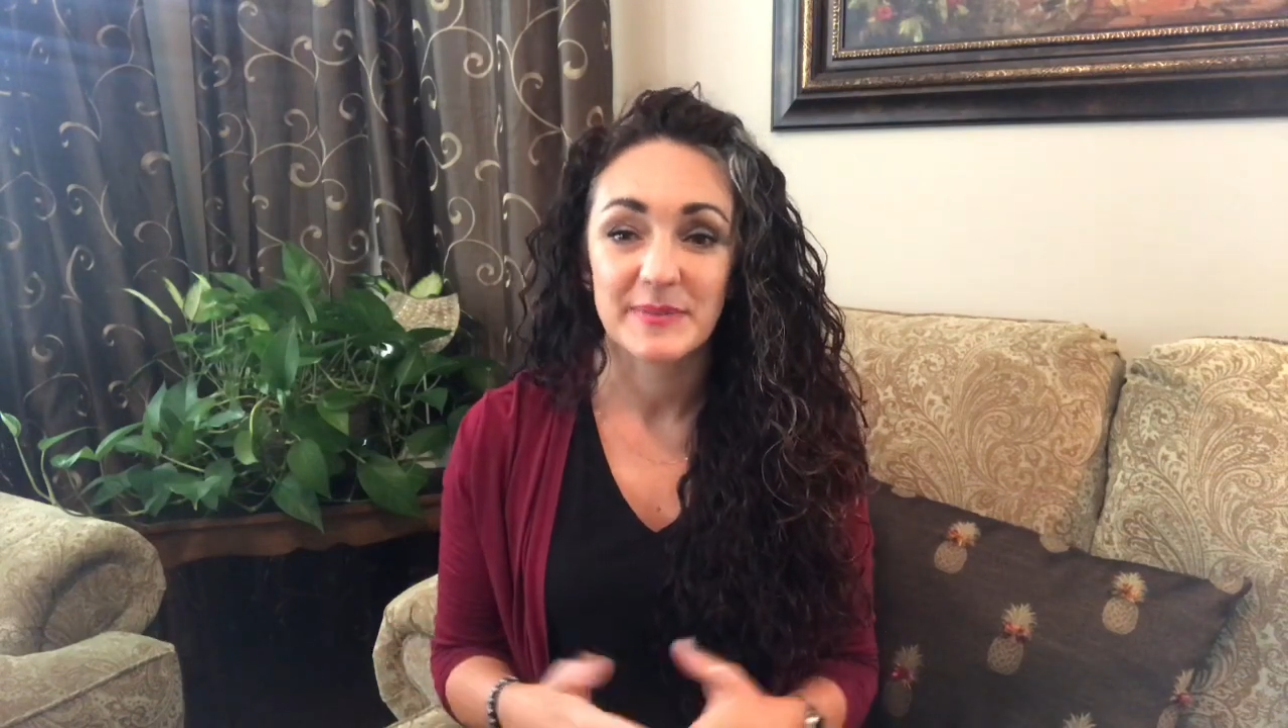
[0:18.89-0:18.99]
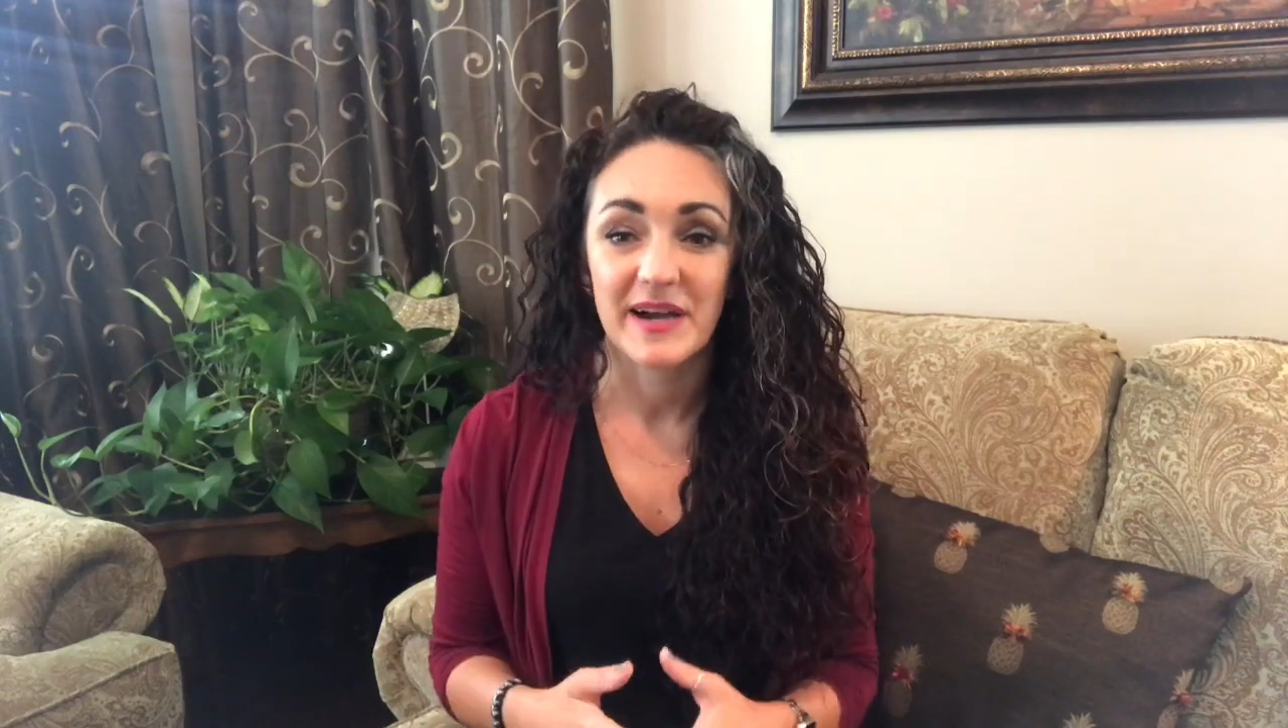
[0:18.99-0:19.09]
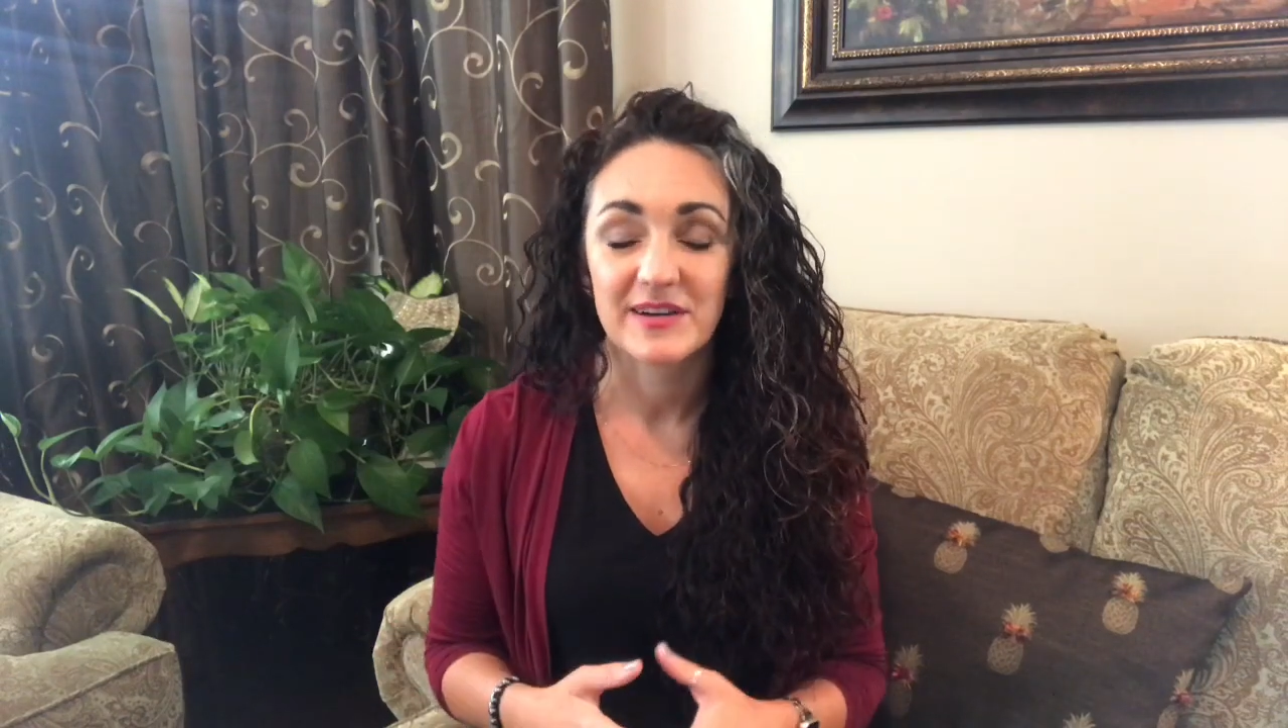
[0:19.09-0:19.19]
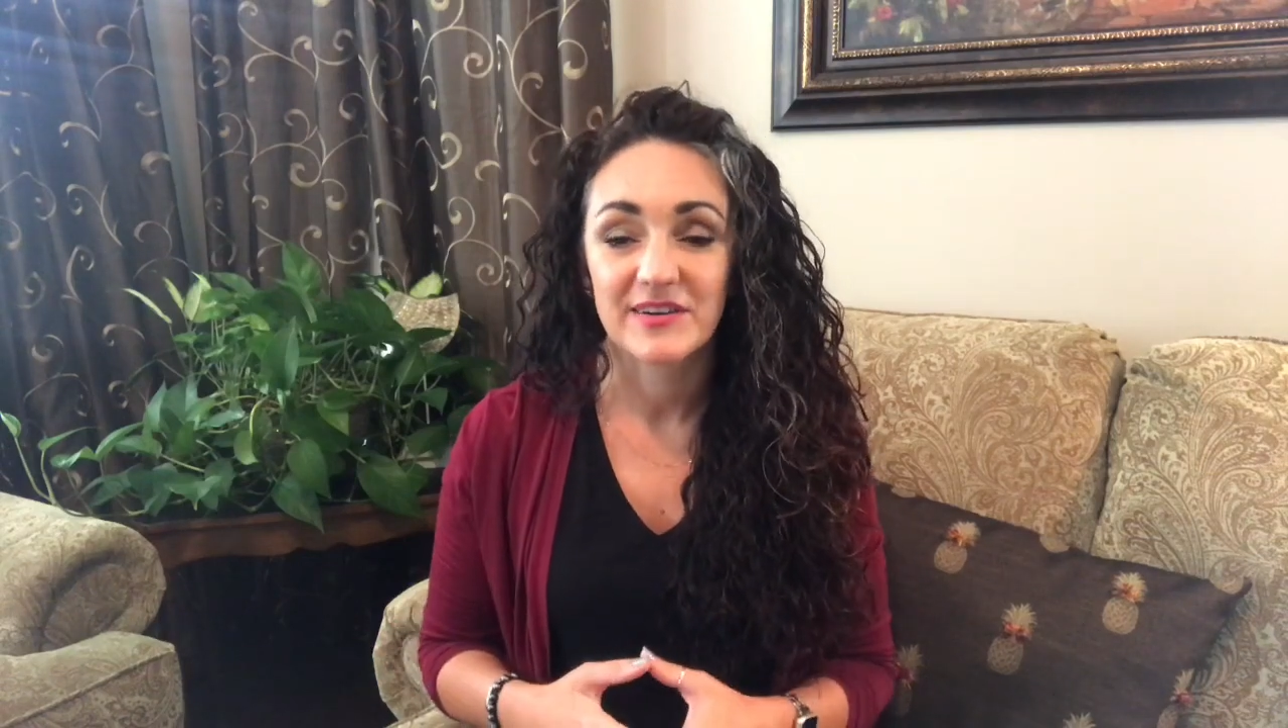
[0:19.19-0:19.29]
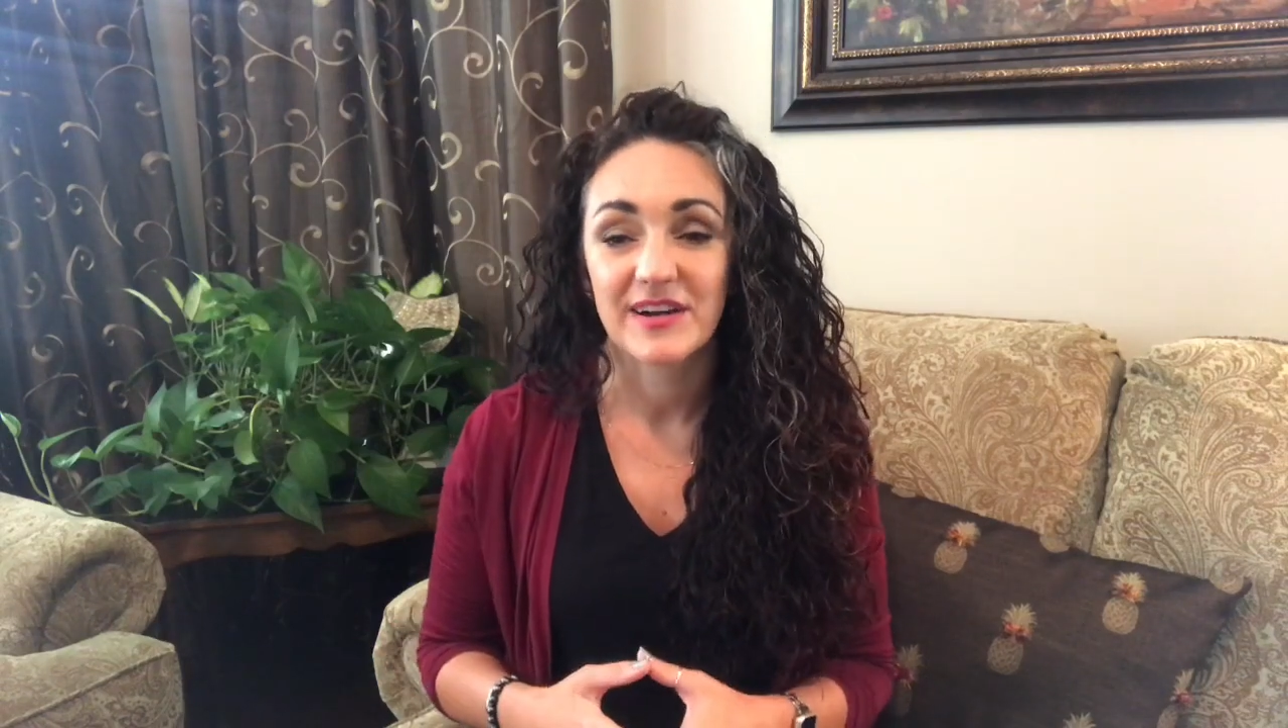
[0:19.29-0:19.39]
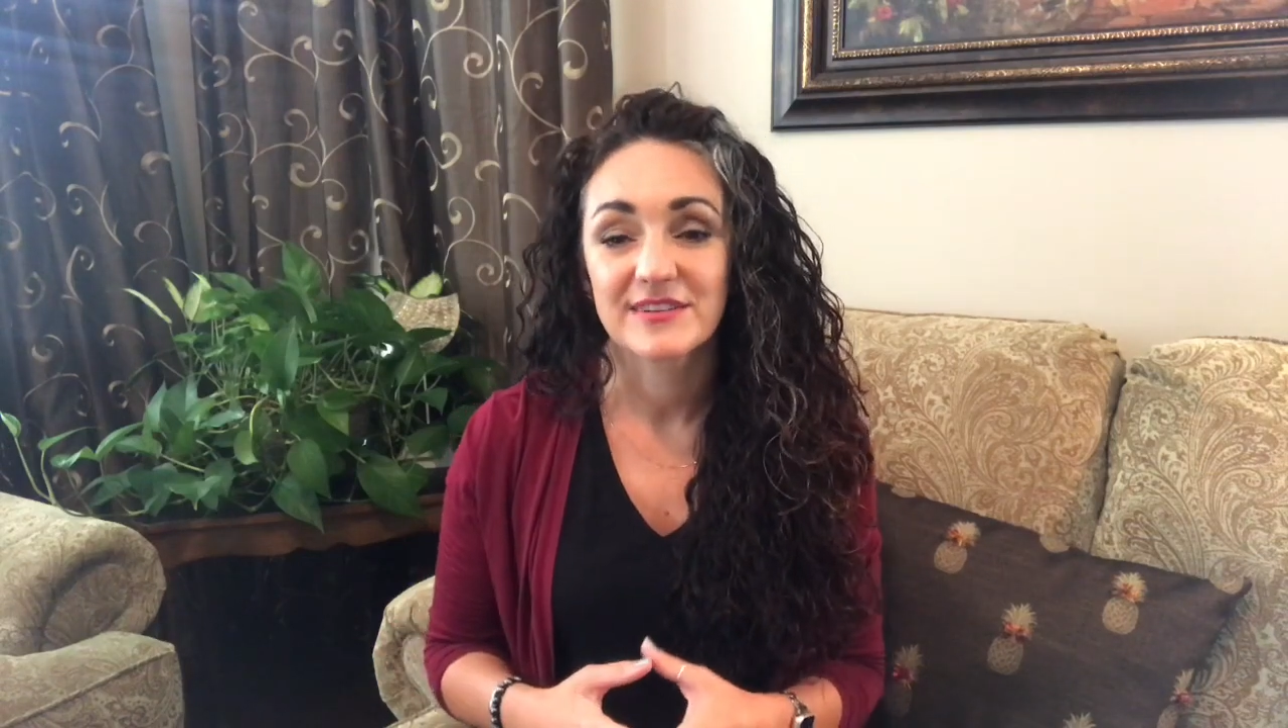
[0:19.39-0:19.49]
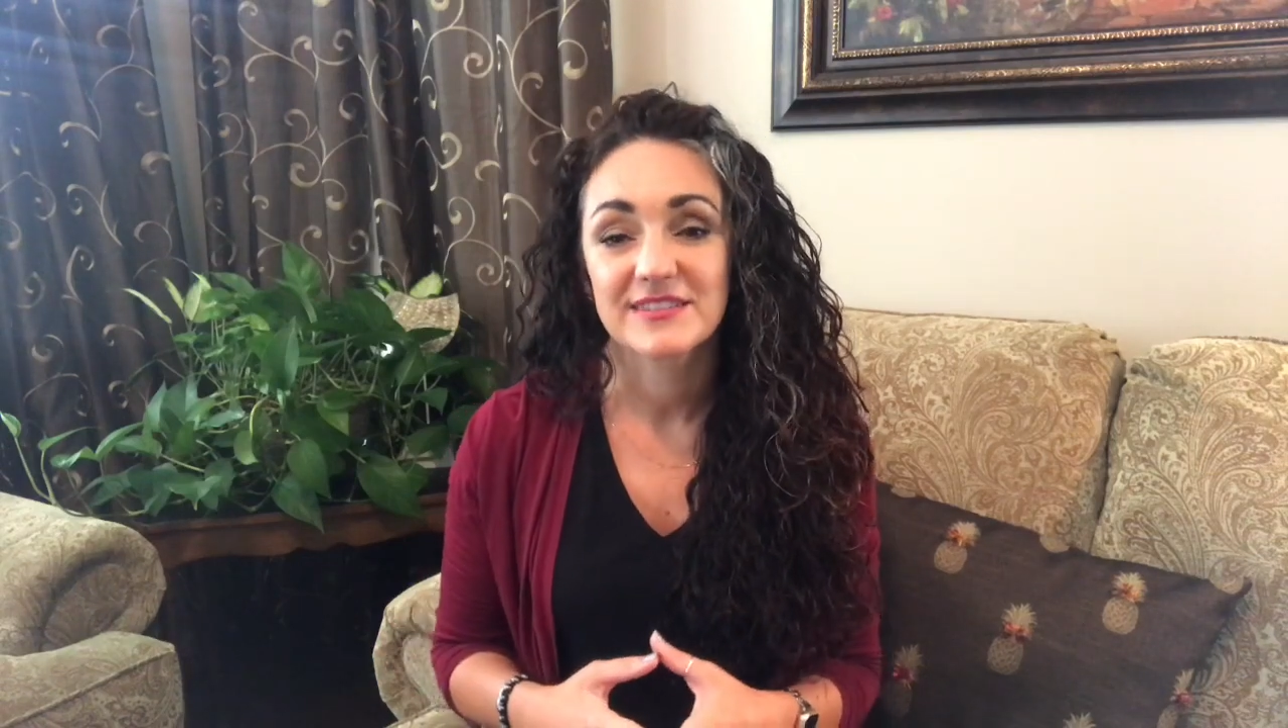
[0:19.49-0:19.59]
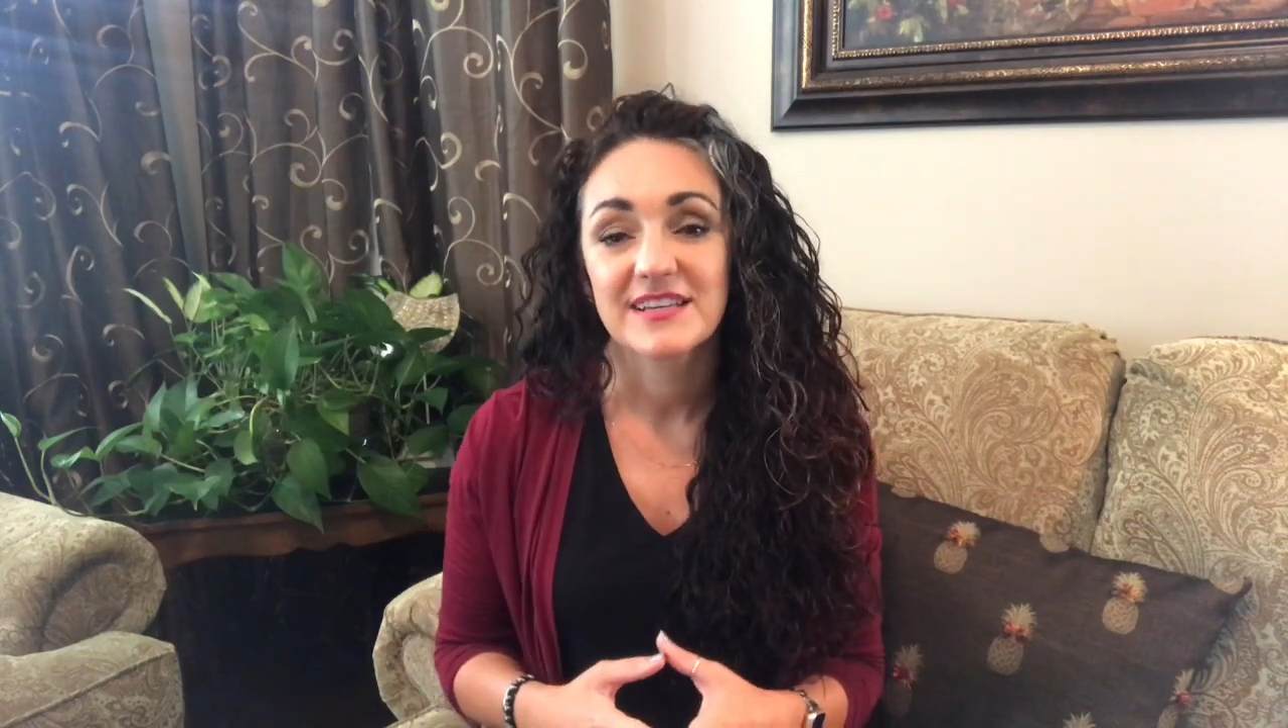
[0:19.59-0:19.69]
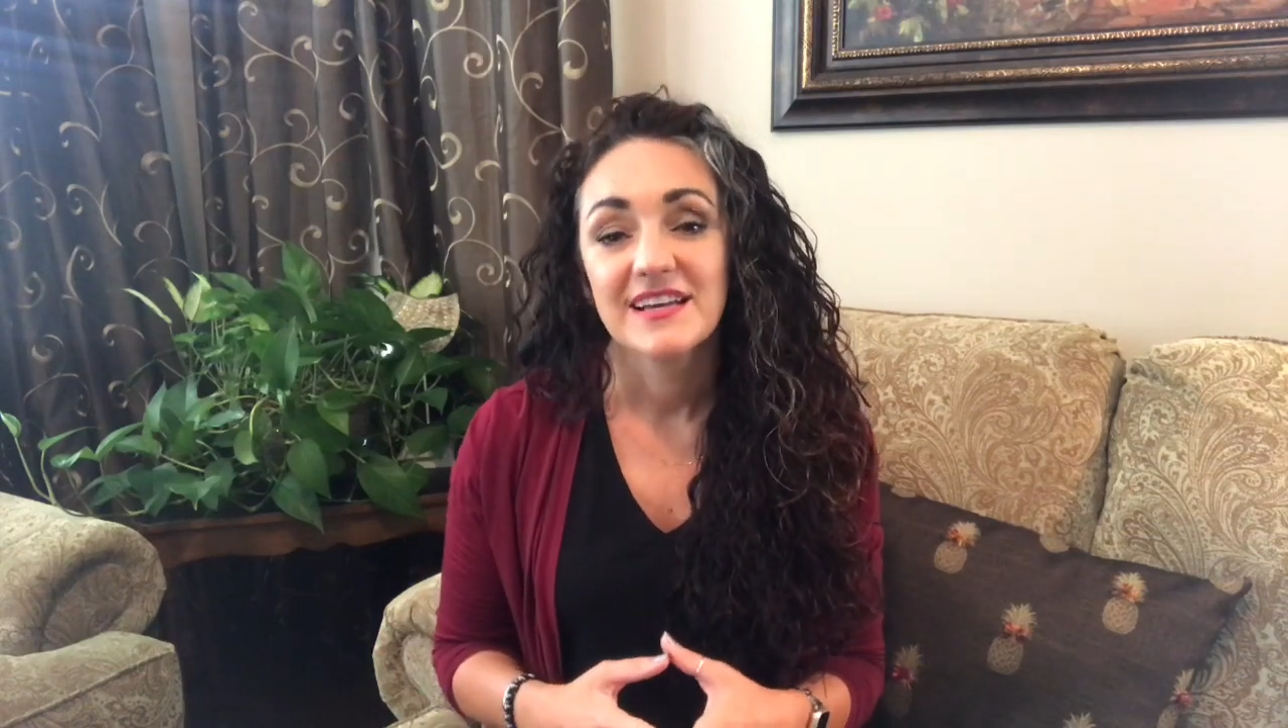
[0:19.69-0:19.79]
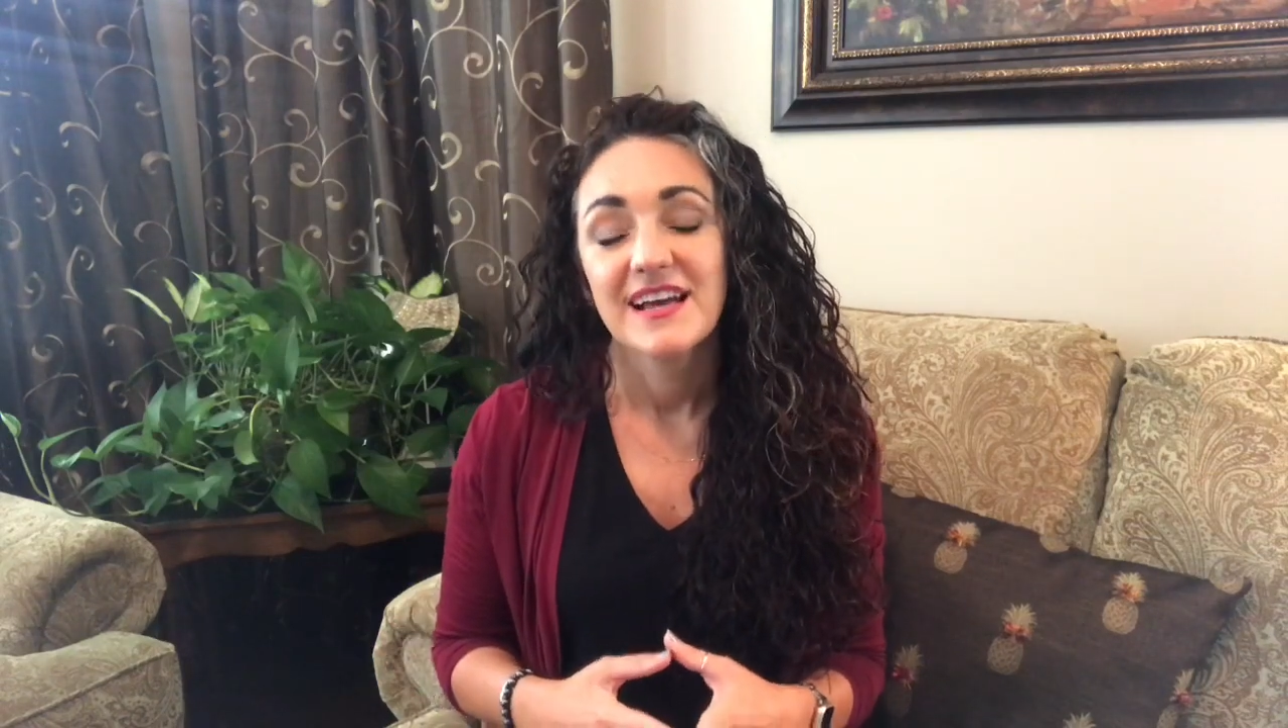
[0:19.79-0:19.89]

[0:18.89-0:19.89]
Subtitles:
background,